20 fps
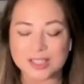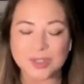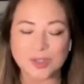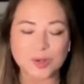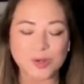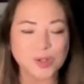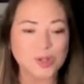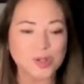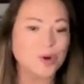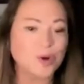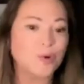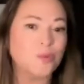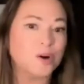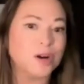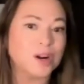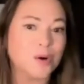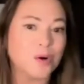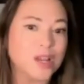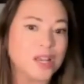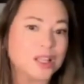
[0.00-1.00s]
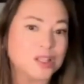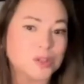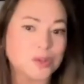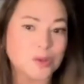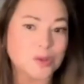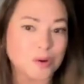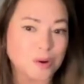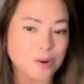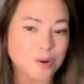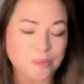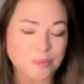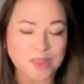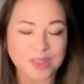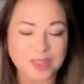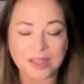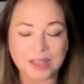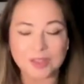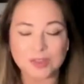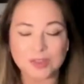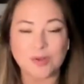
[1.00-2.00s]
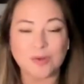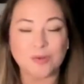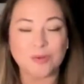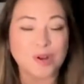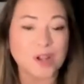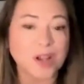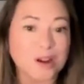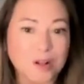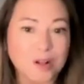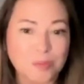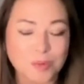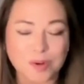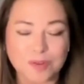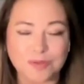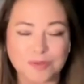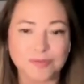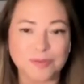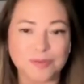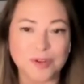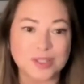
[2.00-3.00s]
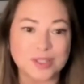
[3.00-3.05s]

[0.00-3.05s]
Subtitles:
So we're going into the realm of